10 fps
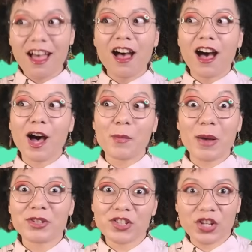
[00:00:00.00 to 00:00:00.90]
Um, I'm
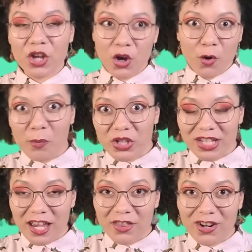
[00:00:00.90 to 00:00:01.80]
just gonna go put together